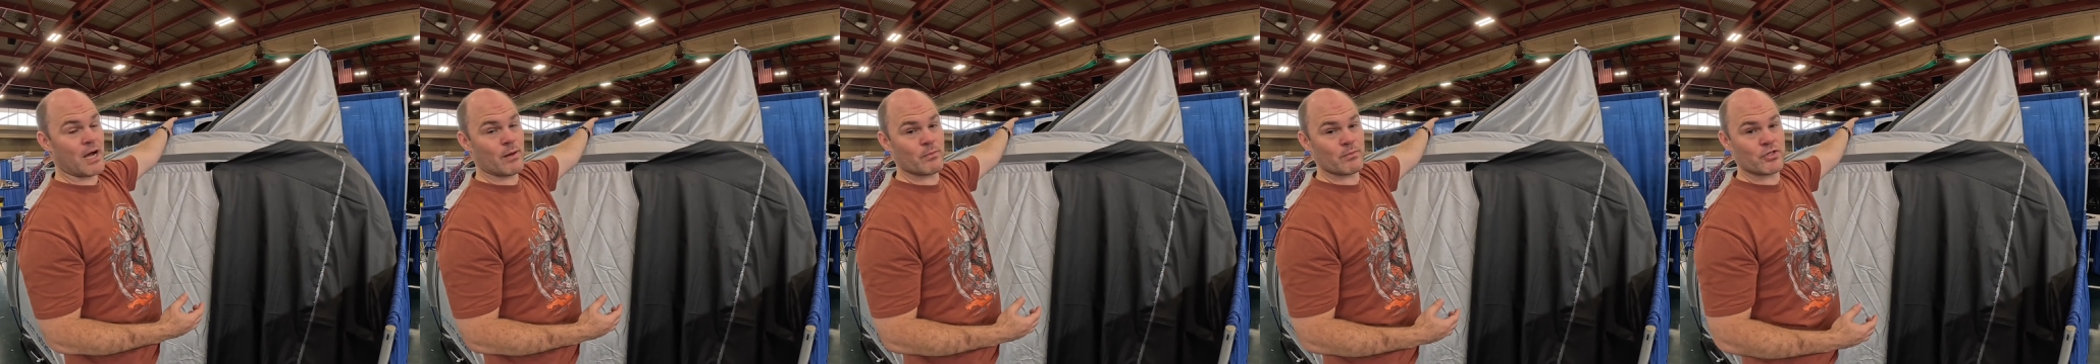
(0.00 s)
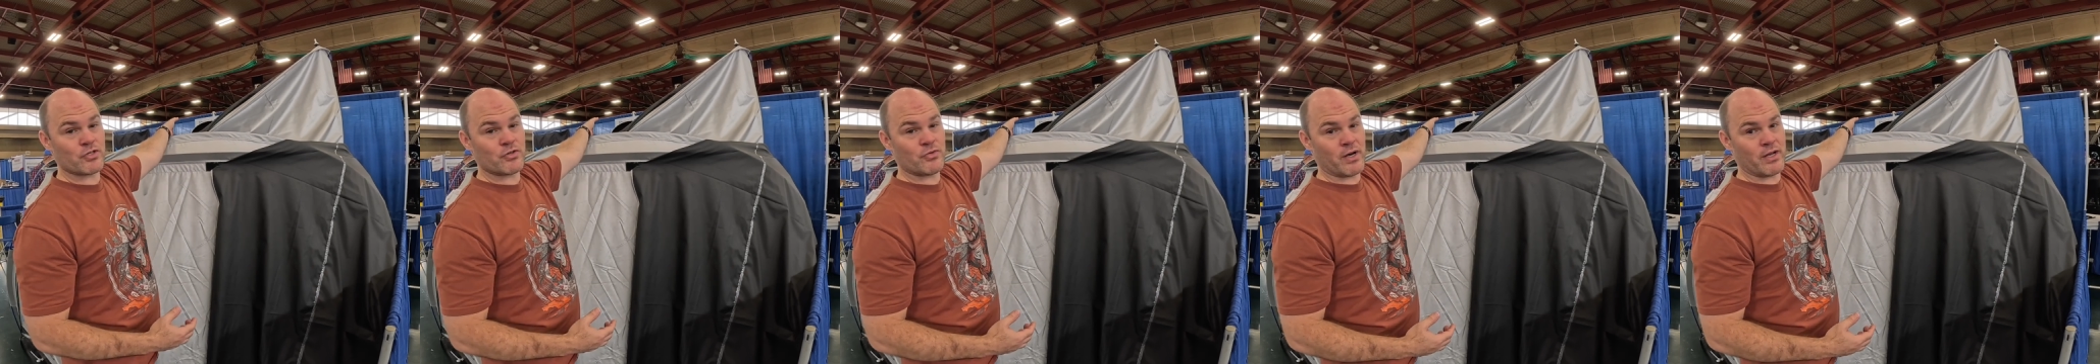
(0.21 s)

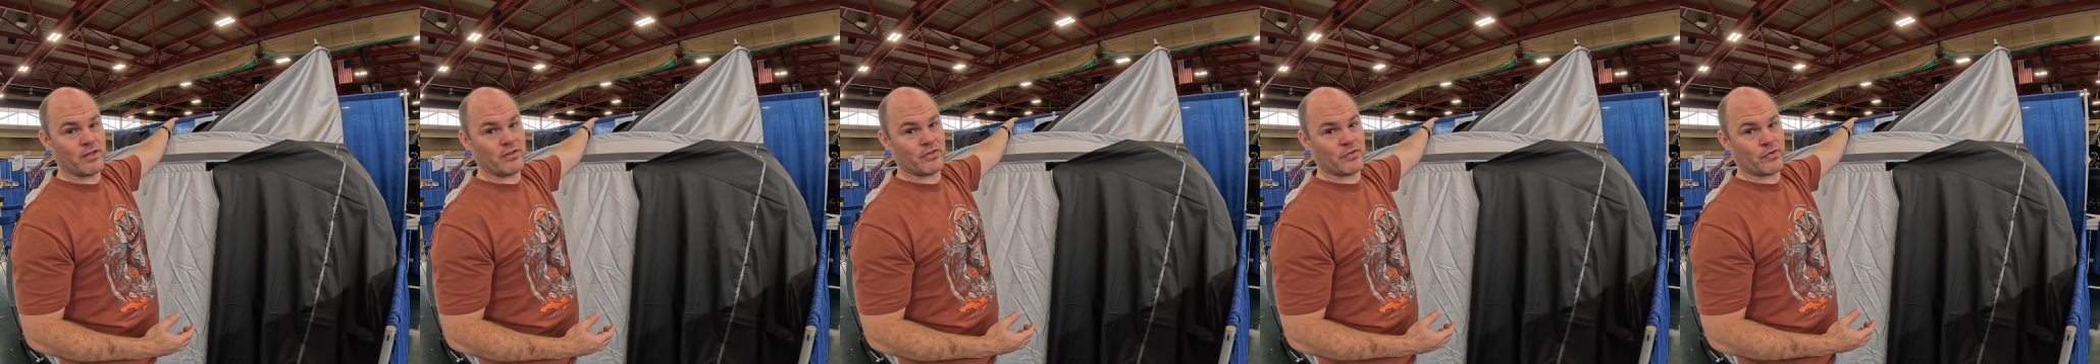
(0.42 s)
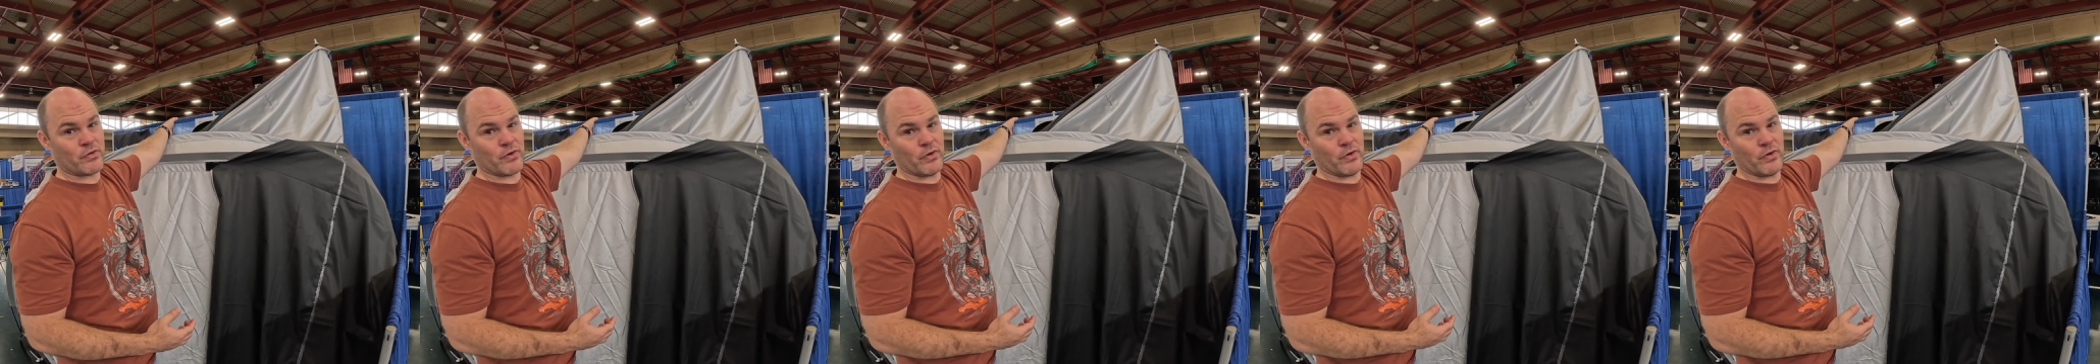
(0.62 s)
come
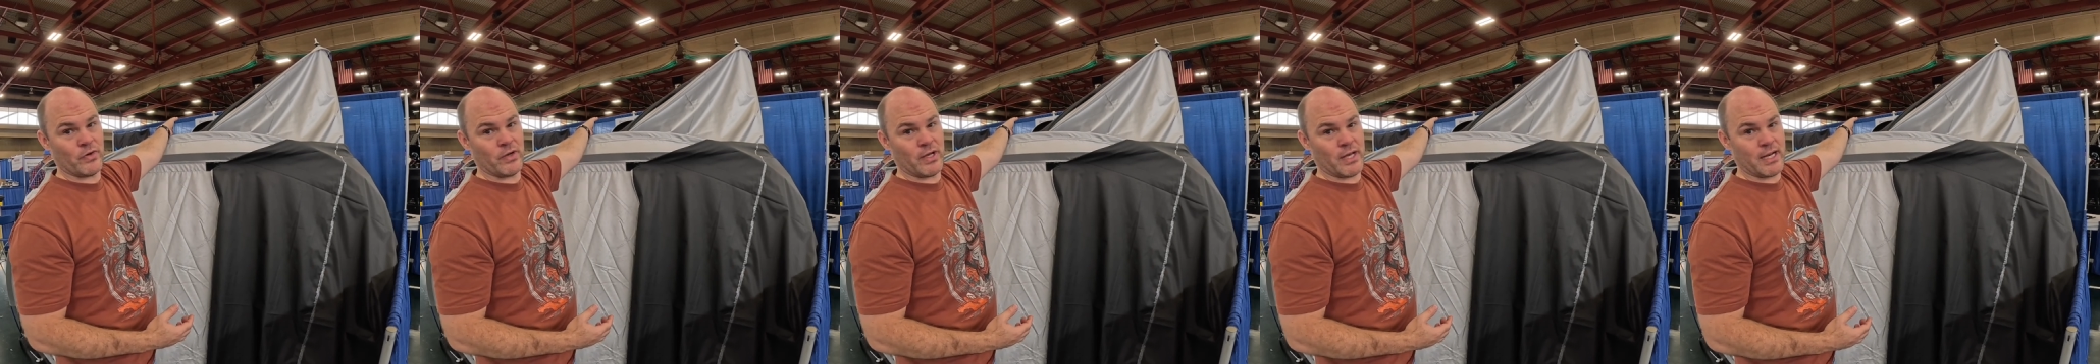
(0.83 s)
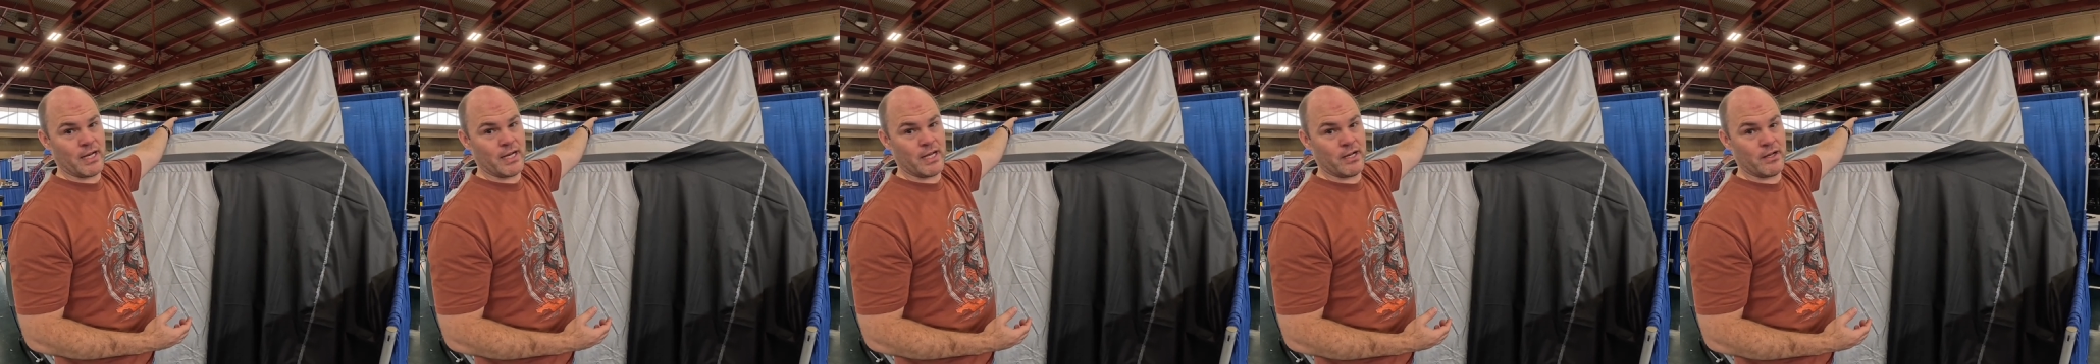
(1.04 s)
straight through
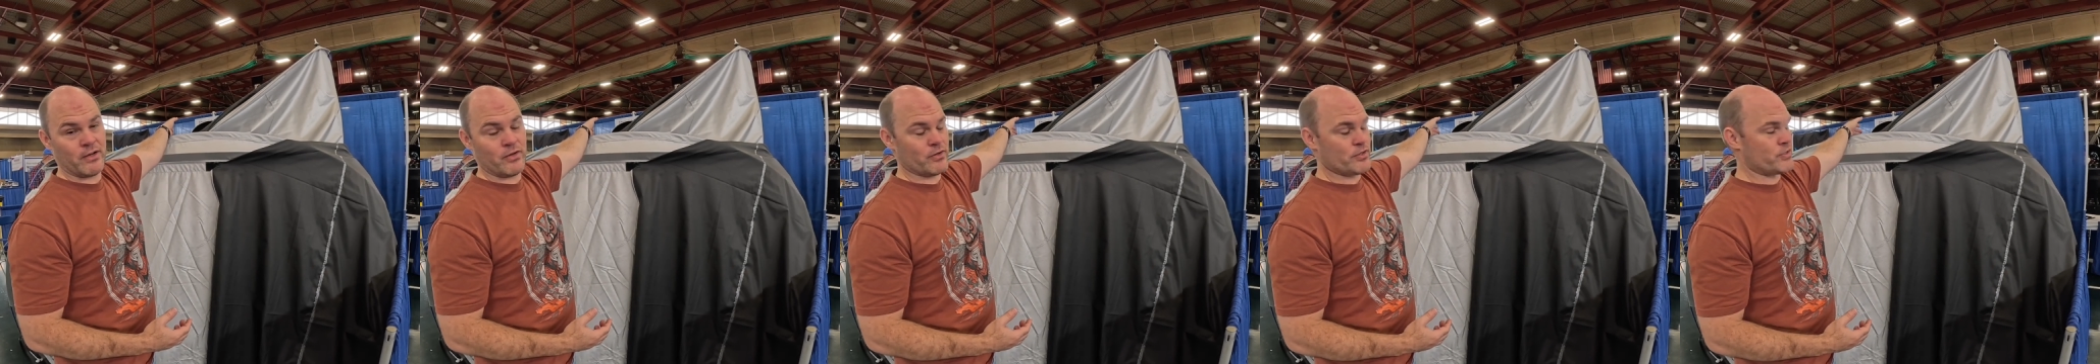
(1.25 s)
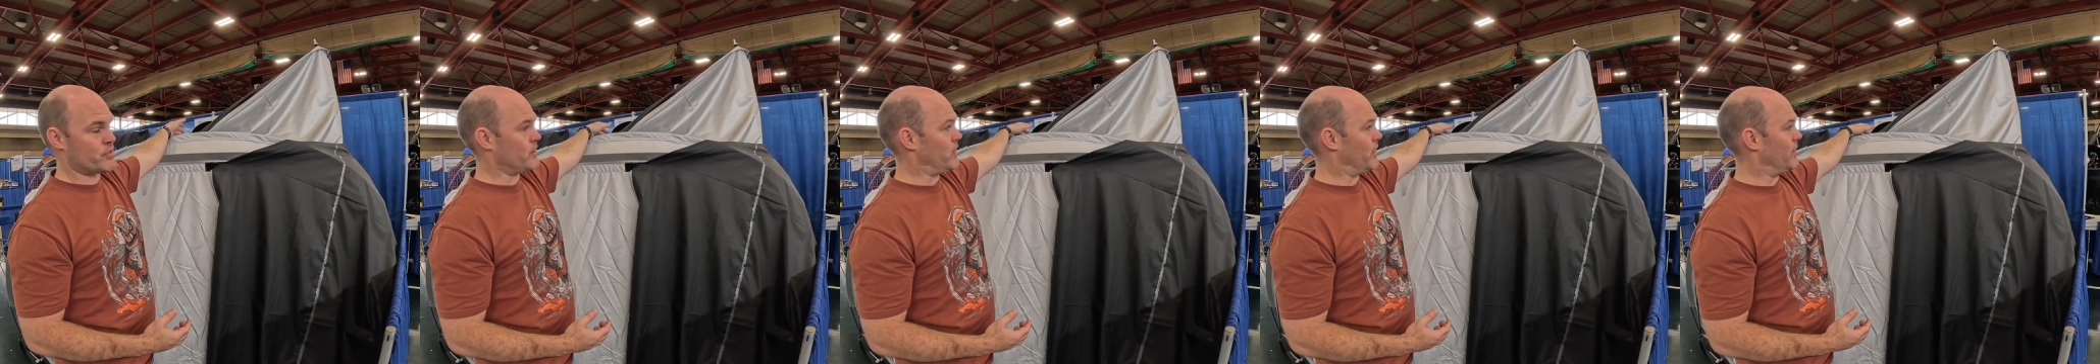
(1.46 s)
and hitting
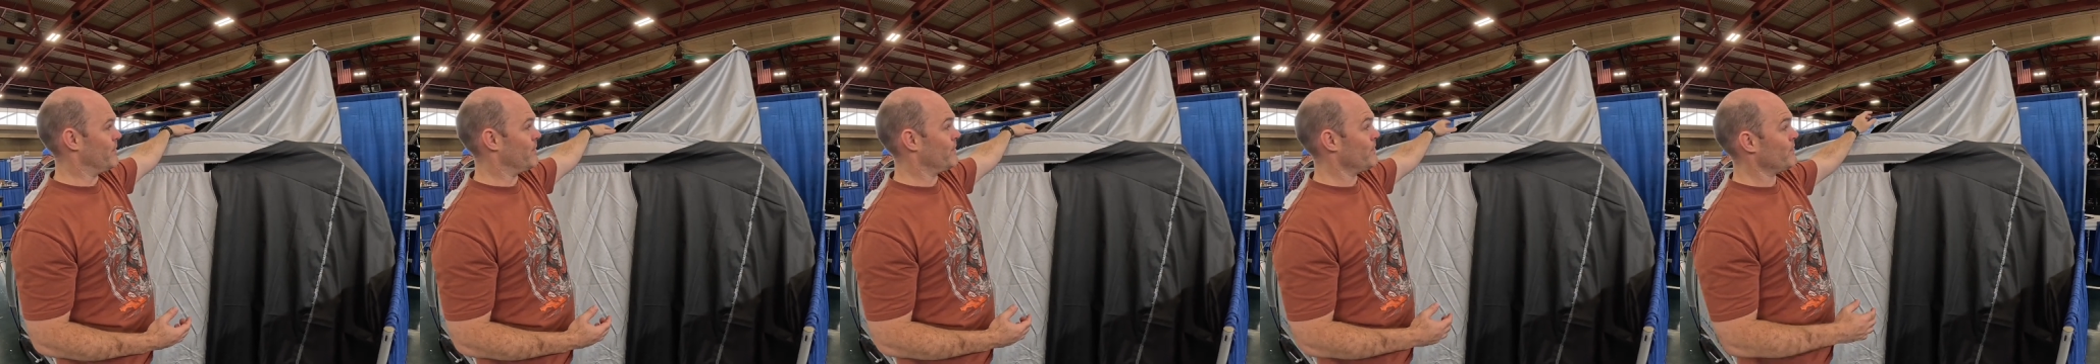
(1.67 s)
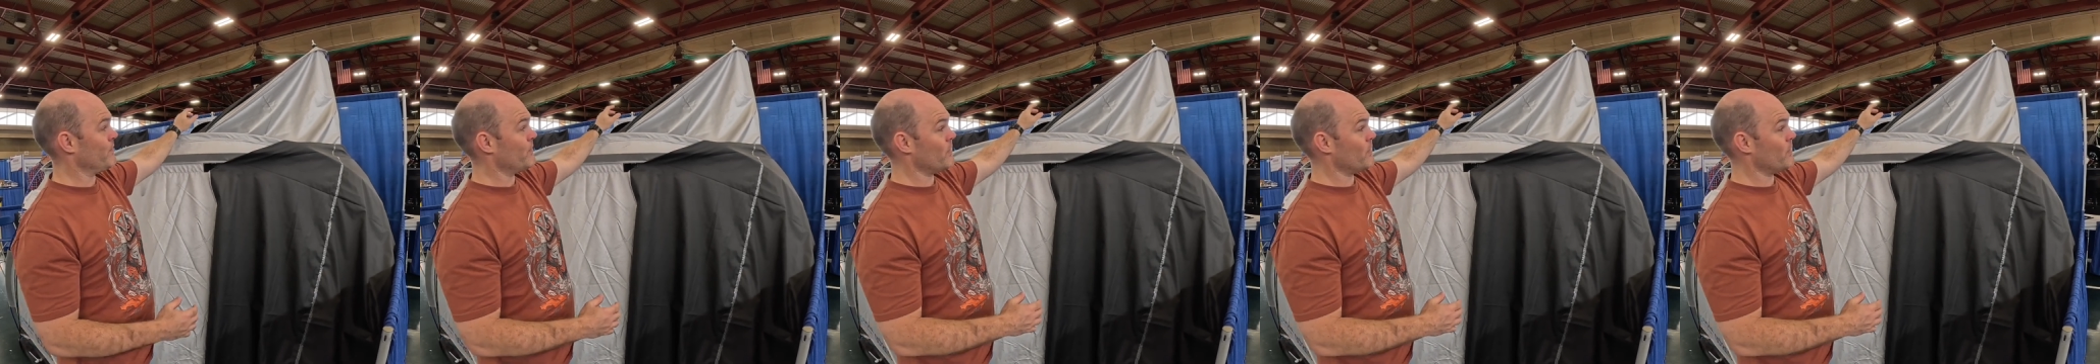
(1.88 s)
your scope.